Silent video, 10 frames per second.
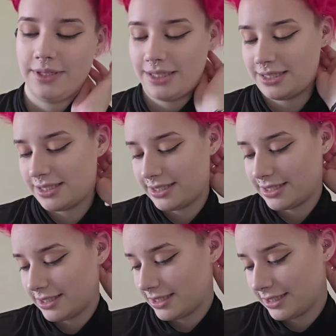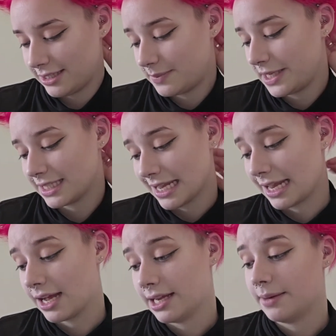It's because I
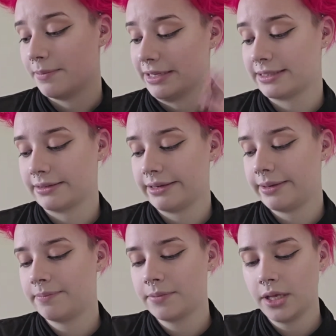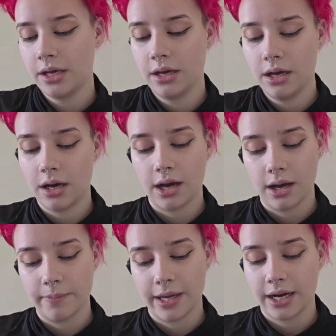cut it messily,
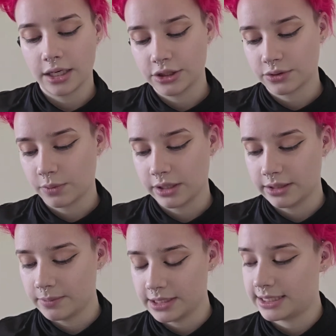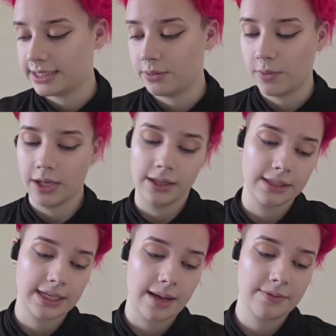and I just wanted them to sit well
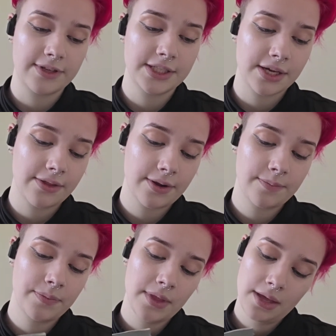on top of each other.